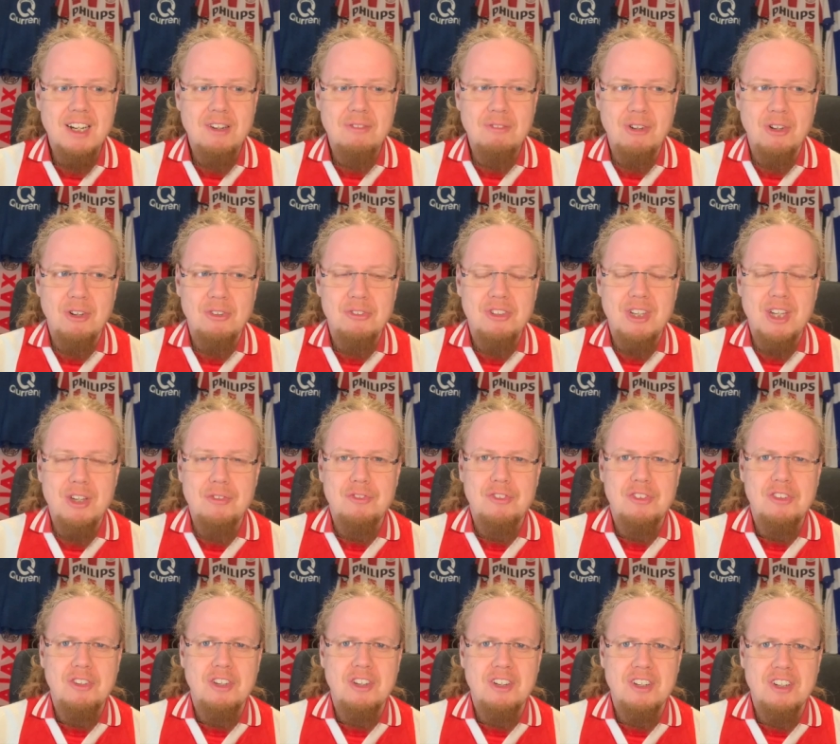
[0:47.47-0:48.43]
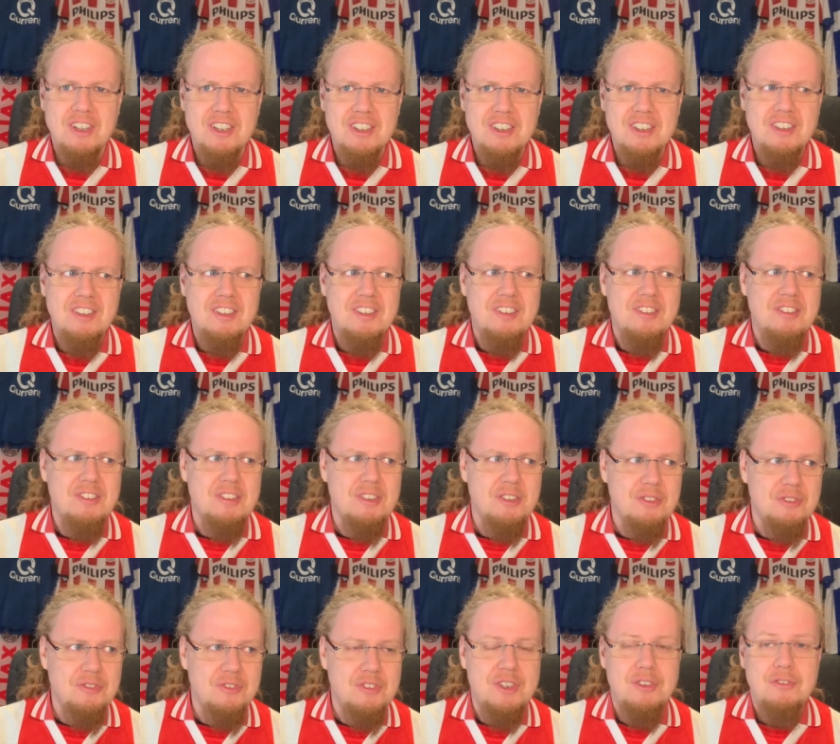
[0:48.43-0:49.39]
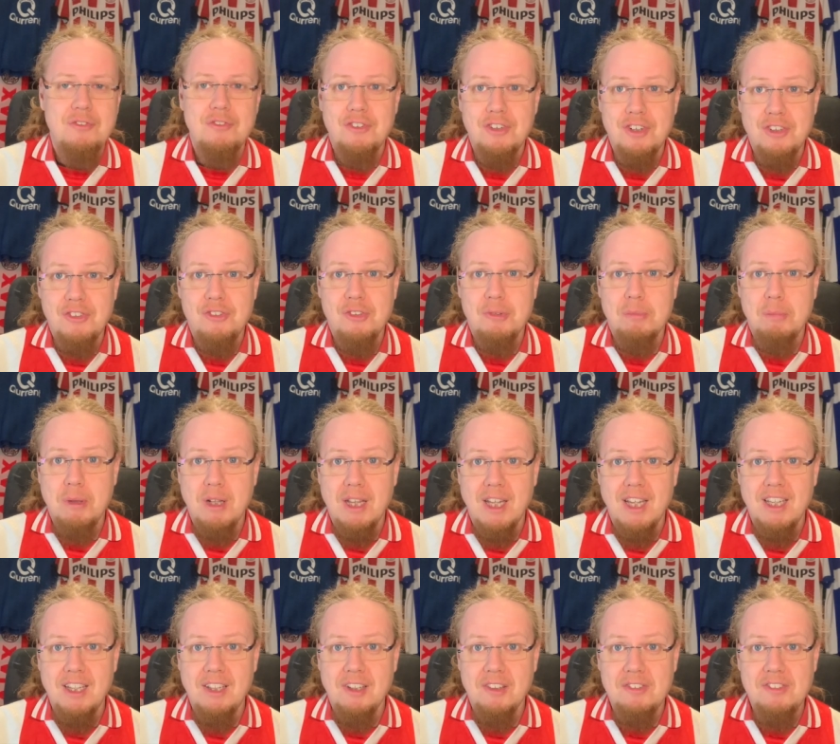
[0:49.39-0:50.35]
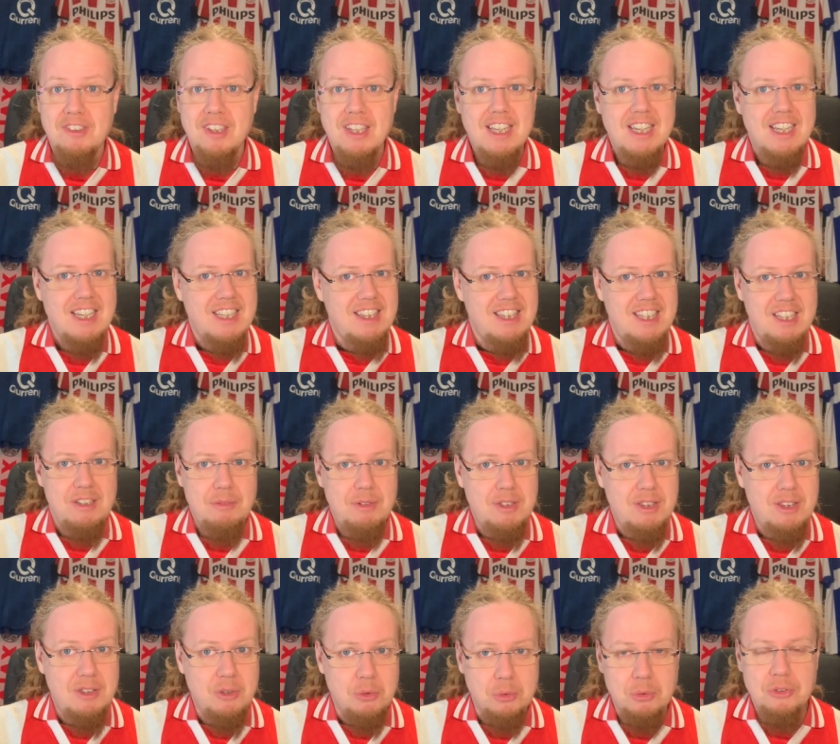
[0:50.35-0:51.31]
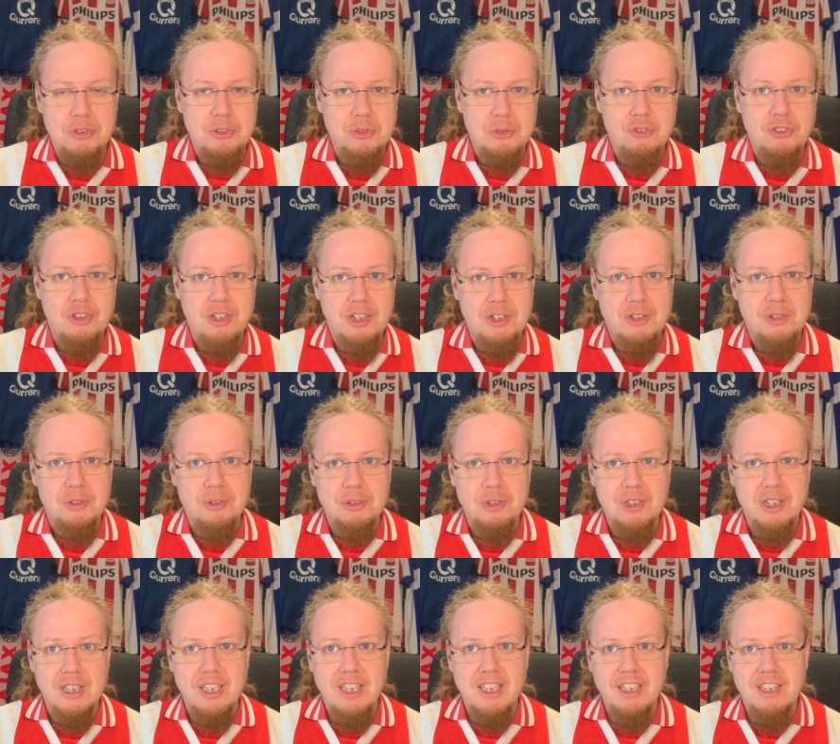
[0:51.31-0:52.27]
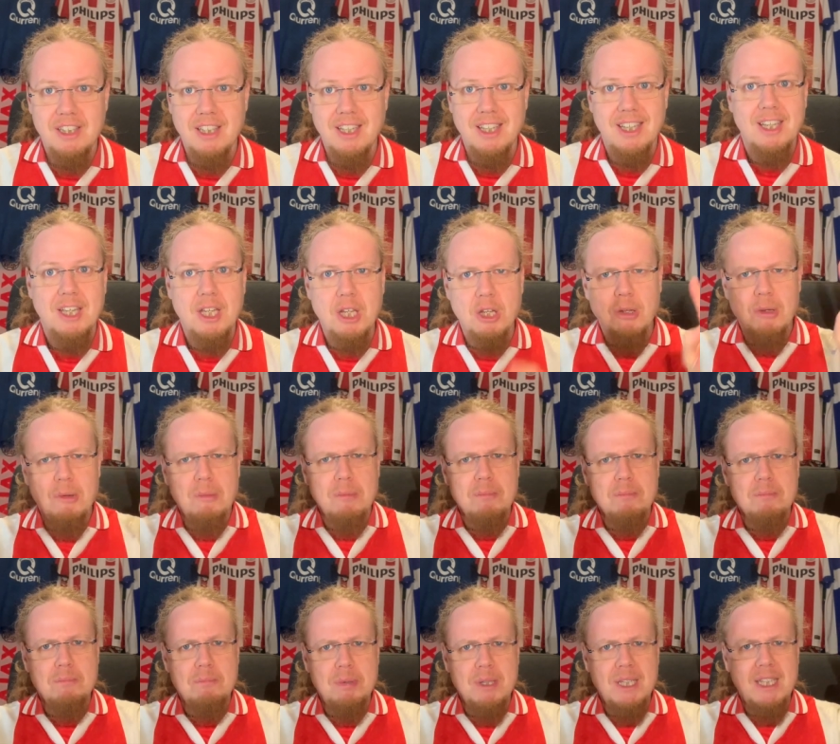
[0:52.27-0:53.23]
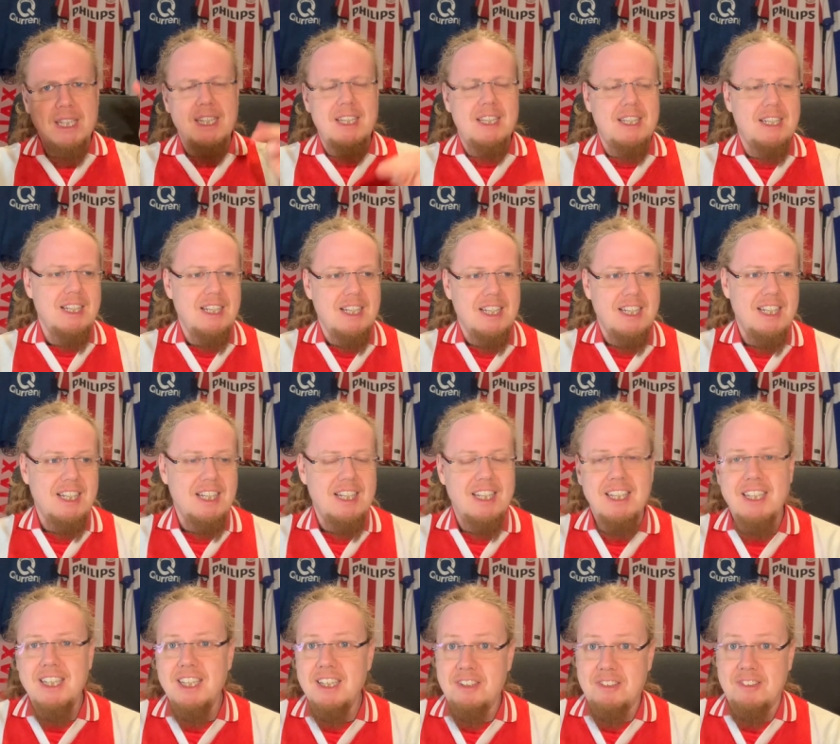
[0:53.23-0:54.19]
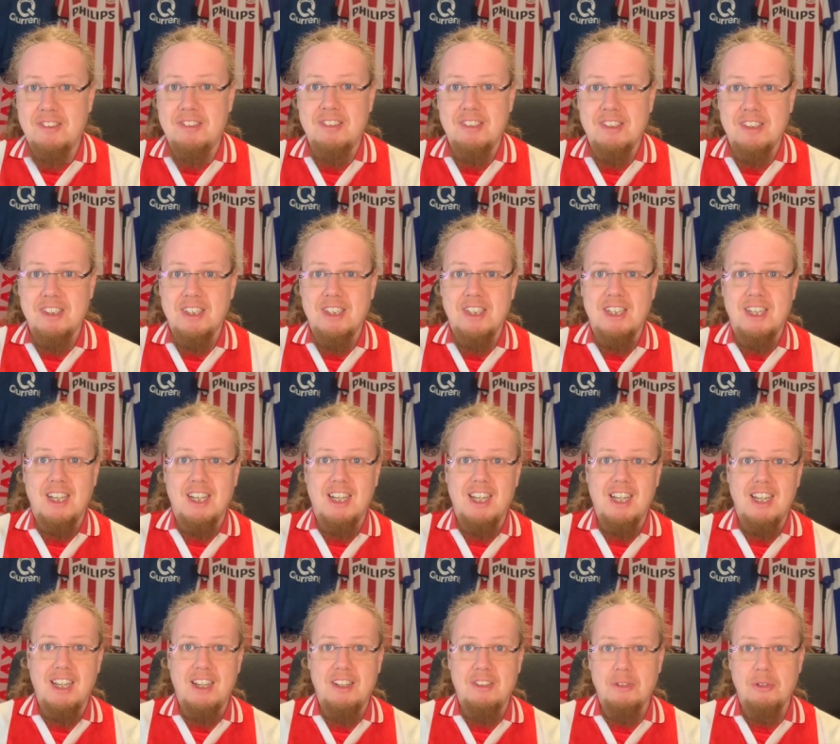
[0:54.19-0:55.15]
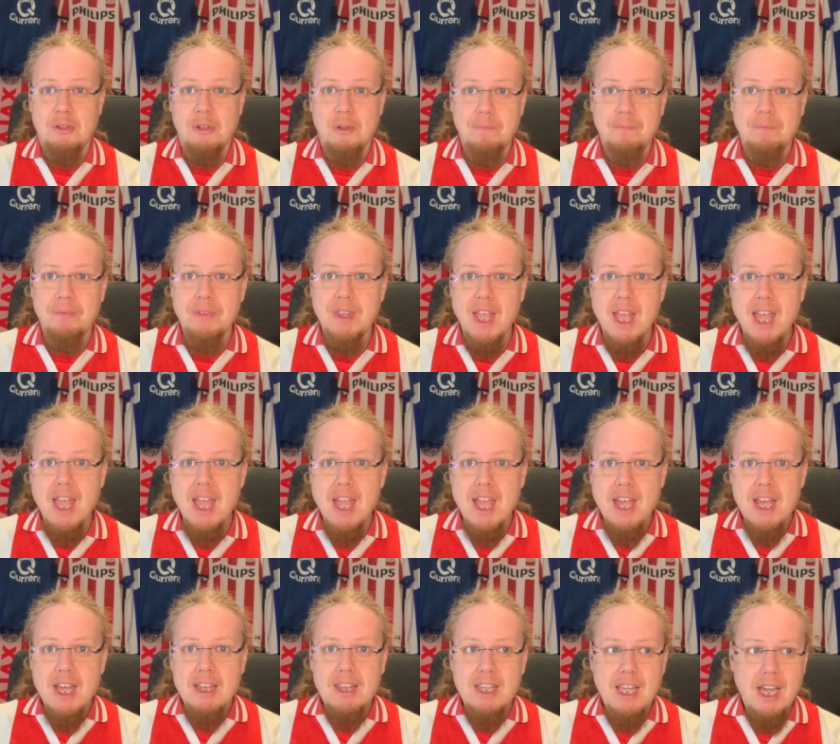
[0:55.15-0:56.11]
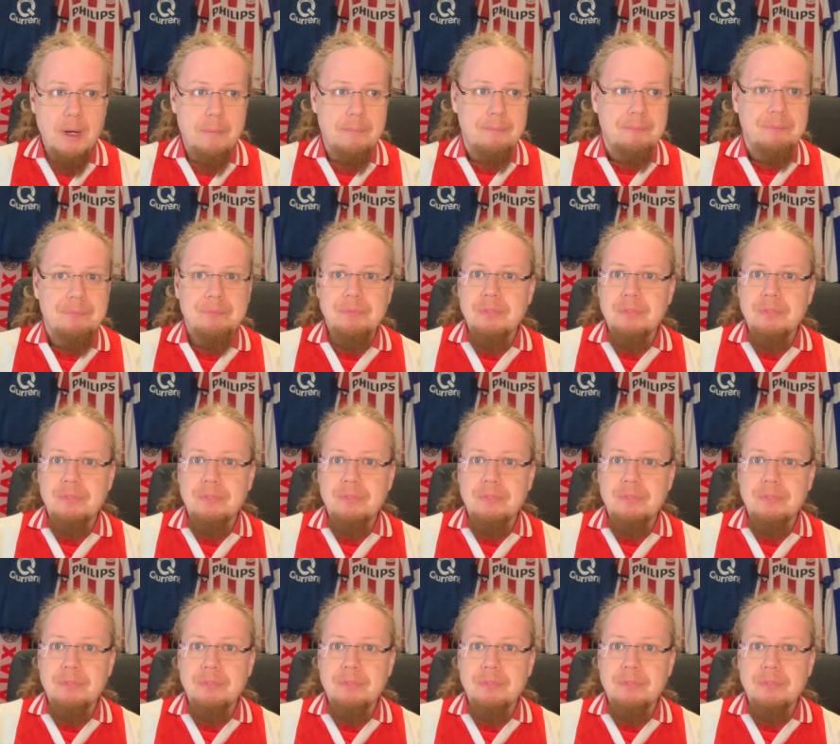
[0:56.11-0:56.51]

We also have tons of different suppliers that we don't usually call in the big leagues at all. Now,